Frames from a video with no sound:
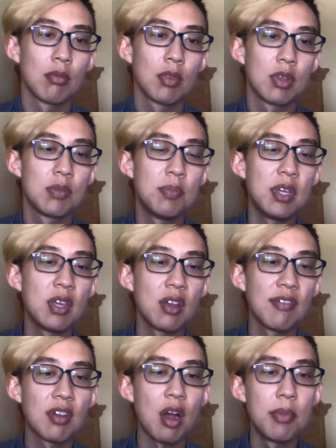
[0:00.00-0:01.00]
Speaking
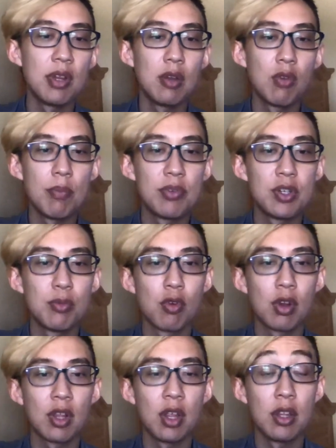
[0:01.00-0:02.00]
of comedy, Rip
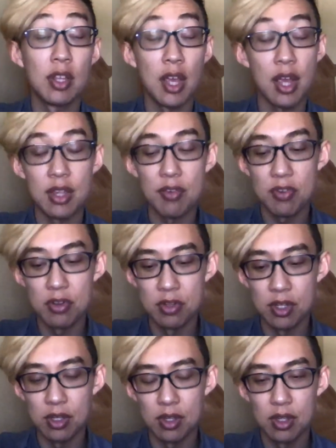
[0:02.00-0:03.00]
Shimura Ken, yeah,
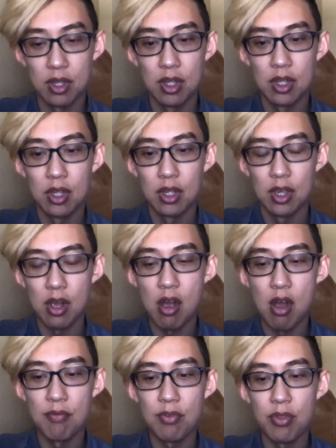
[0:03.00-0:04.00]
definitely.
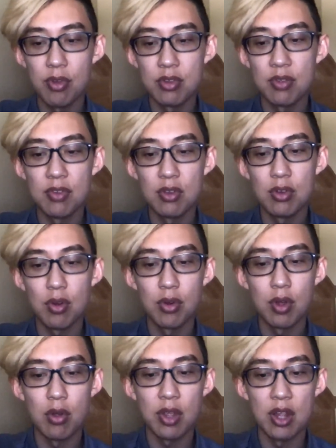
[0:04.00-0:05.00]
For those of you who don't
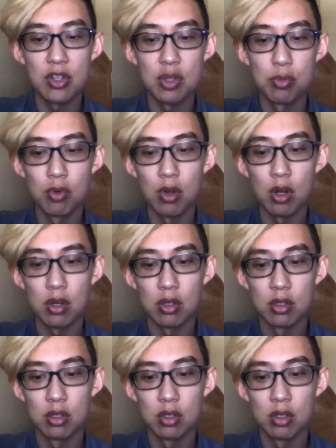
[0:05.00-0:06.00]
know Ken Shimura,
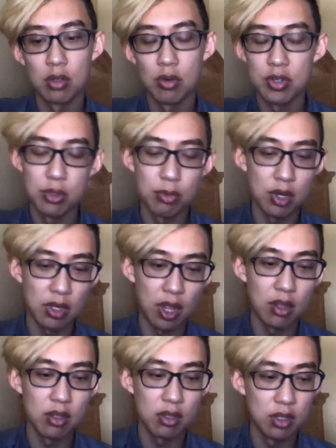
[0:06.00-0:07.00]
or Shimura
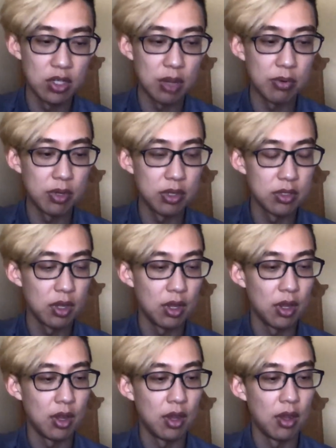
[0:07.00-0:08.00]
Ken in Japanese,
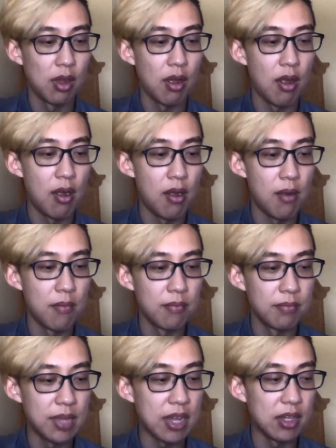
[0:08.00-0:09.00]

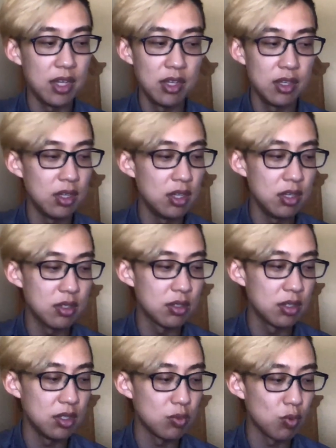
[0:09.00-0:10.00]
yeah,
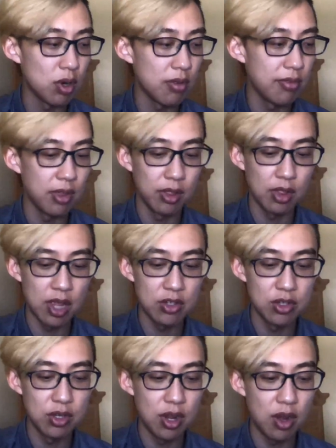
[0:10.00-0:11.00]
he's one of the
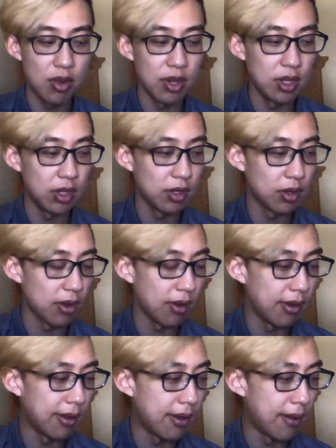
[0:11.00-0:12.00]
legendary
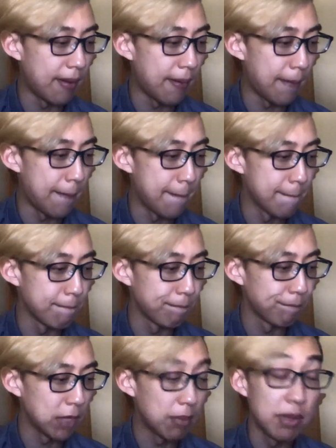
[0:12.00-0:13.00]

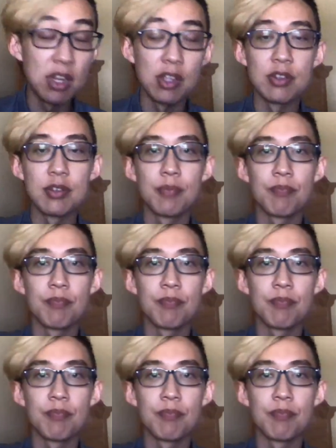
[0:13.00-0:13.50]
comedians